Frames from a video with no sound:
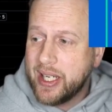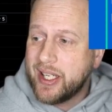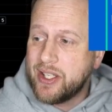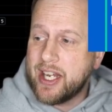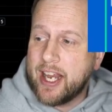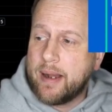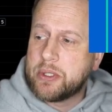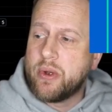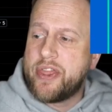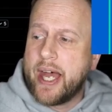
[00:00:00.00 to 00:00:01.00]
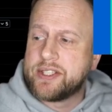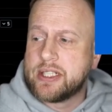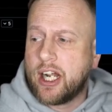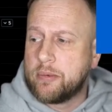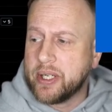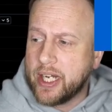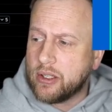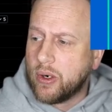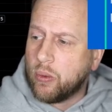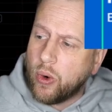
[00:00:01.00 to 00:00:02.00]
You can get up to a $1,000 beginner
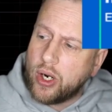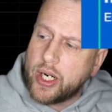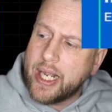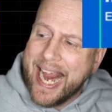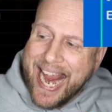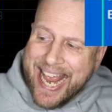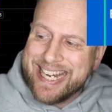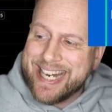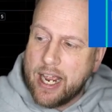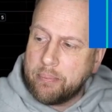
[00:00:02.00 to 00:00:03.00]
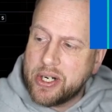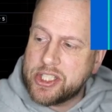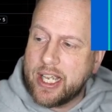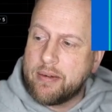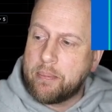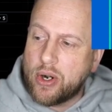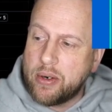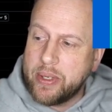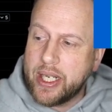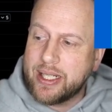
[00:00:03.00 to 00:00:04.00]
reward and 10%
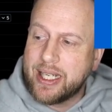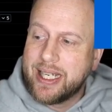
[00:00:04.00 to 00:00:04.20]
permanent